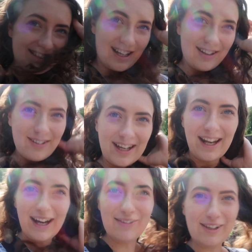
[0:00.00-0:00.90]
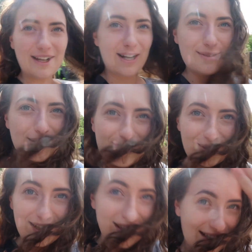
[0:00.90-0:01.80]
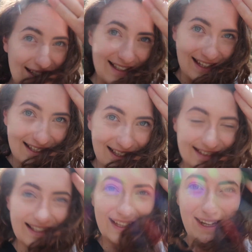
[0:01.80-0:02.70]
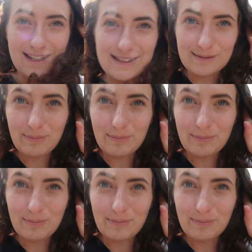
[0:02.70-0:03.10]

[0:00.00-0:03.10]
So we're going to have a look. I'm so sorry, you're going to see the dust in the lens,